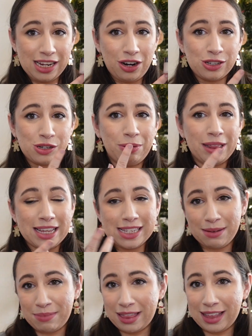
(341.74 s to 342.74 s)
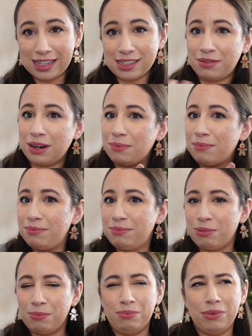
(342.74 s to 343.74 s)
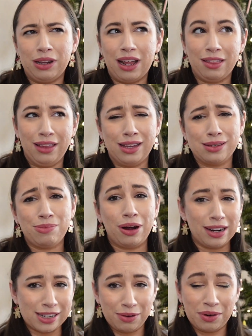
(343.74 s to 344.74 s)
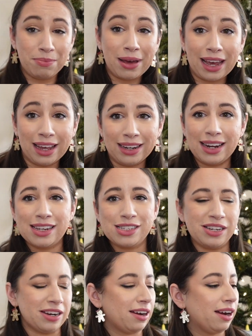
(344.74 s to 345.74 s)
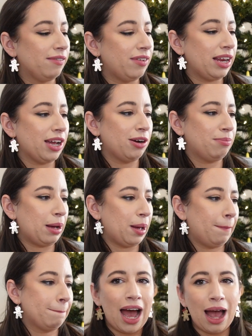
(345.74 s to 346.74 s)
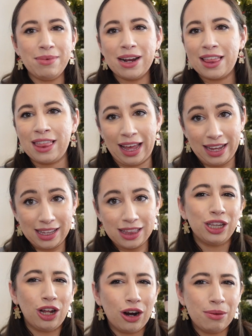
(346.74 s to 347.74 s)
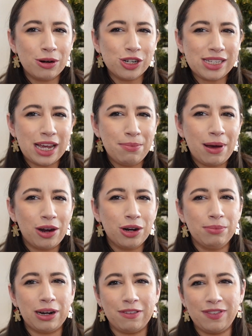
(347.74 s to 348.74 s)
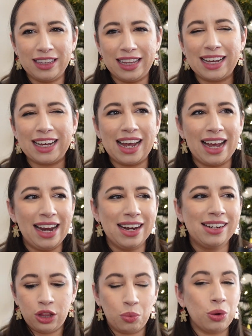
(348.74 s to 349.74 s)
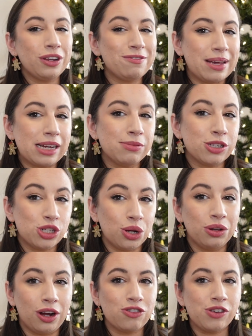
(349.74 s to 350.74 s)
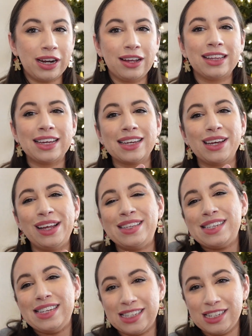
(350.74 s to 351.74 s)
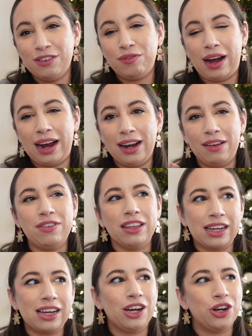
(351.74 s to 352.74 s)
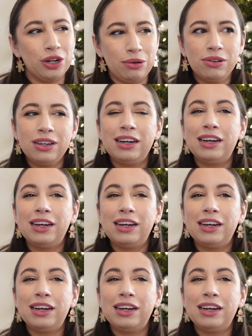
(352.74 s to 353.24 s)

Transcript: did also put this in my things I want to, not things, products I want to pan next year video, but I mean, I like the Laura Mercier powder, but I feel like, again, the world of makeup is so large right now. Like, it's easy to find, I feel like, a good